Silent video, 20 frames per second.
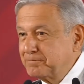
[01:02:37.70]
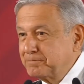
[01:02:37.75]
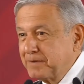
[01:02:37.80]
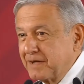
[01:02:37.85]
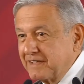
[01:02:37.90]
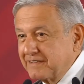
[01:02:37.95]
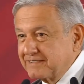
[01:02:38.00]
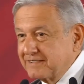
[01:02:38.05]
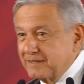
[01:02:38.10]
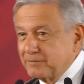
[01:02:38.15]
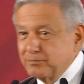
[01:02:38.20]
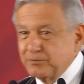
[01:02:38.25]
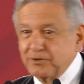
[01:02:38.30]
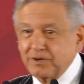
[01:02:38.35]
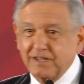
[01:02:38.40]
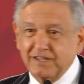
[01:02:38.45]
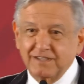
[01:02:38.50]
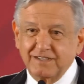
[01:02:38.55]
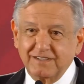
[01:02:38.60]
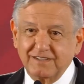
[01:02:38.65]
exists.
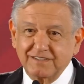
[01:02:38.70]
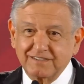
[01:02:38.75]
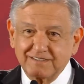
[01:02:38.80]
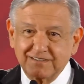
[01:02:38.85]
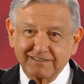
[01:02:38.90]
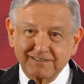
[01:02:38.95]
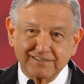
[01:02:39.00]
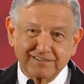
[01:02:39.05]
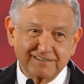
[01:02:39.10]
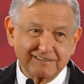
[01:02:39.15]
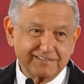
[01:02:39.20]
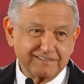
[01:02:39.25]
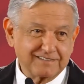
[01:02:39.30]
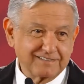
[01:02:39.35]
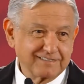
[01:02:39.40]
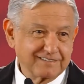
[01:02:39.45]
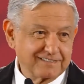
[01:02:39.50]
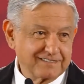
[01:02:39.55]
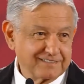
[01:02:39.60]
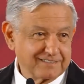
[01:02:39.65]
It already
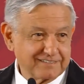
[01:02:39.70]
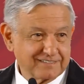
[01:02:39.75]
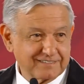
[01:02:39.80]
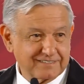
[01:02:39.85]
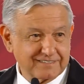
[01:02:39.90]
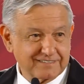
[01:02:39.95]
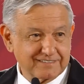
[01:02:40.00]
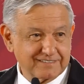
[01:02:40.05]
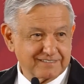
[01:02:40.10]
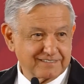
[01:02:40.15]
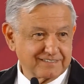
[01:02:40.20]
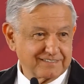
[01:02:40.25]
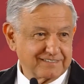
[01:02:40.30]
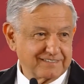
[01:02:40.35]
passes through there.